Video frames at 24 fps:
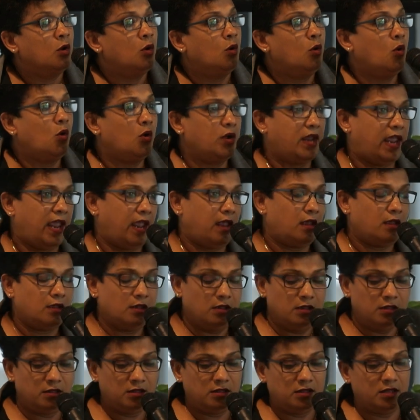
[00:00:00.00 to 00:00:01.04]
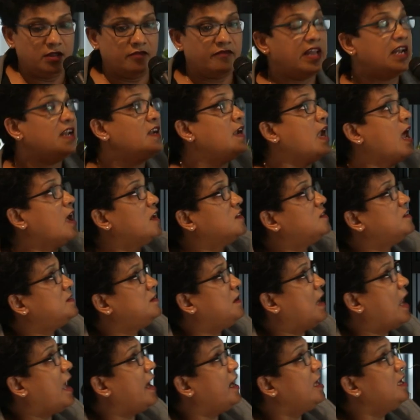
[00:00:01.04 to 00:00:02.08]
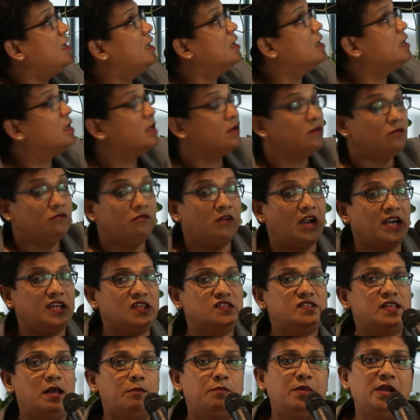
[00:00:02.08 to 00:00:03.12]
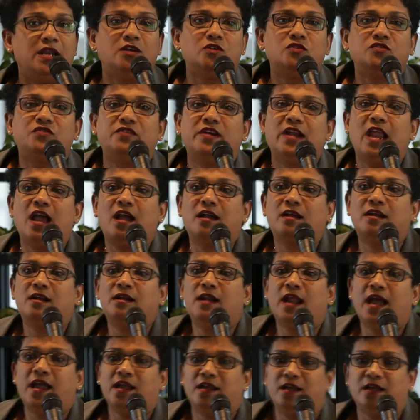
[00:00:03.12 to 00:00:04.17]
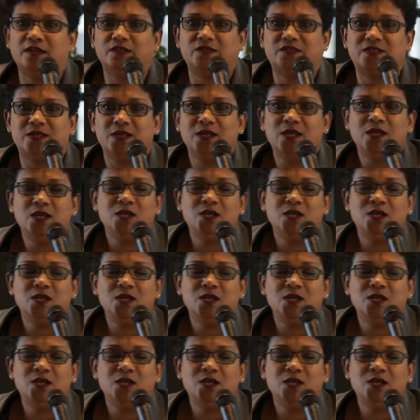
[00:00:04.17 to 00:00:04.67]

Okay, the very last slide. What is happening to Sri Lankan lichens?